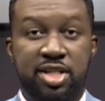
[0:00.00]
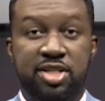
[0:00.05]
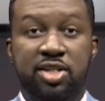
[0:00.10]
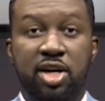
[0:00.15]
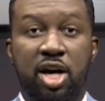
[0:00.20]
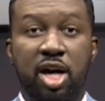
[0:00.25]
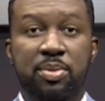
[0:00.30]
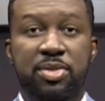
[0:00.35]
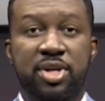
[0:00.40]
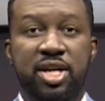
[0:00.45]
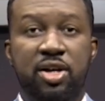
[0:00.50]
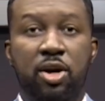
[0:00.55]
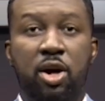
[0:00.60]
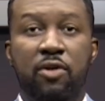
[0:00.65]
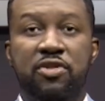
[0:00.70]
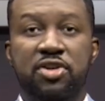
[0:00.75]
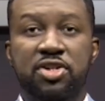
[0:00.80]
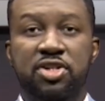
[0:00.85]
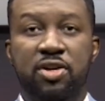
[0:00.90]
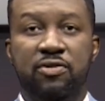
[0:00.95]
This time,
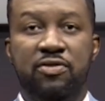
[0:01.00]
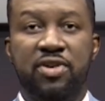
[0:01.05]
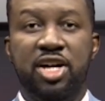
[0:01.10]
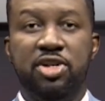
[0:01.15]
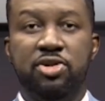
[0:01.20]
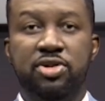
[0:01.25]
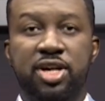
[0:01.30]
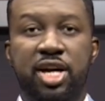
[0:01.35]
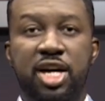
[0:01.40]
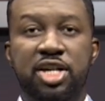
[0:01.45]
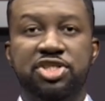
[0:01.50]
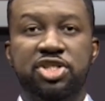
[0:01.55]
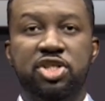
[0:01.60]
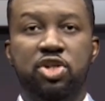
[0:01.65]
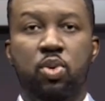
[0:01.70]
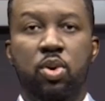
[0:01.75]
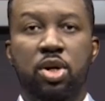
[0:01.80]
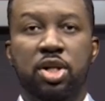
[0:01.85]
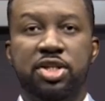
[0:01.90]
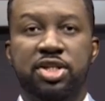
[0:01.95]
the Office of
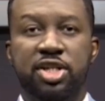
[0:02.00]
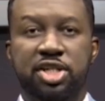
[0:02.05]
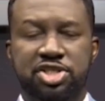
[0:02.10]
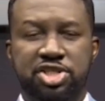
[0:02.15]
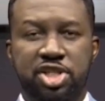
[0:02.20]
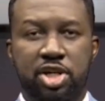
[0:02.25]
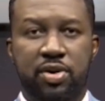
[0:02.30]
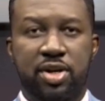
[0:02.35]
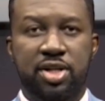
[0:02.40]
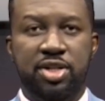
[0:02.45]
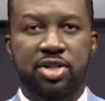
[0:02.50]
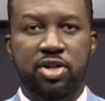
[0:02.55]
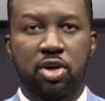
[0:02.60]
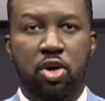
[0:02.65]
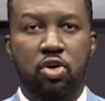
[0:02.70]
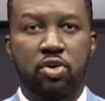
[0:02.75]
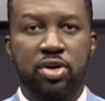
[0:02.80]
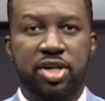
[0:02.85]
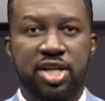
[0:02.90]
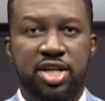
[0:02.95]
Education Quality
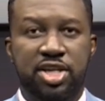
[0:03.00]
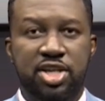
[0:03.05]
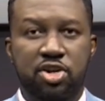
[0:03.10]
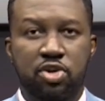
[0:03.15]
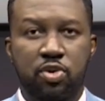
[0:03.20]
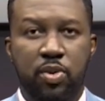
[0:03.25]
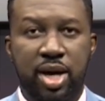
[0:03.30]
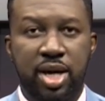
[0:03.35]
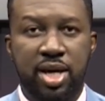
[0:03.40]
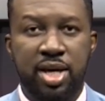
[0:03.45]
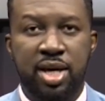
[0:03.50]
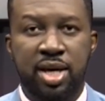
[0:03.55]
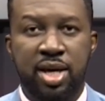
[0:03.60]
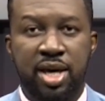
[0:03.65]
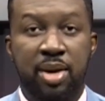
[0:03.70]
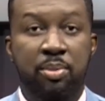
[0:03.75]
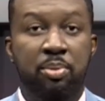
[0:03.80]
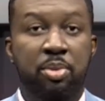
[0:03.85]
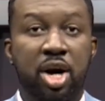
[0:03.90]
Assurance, OEQA,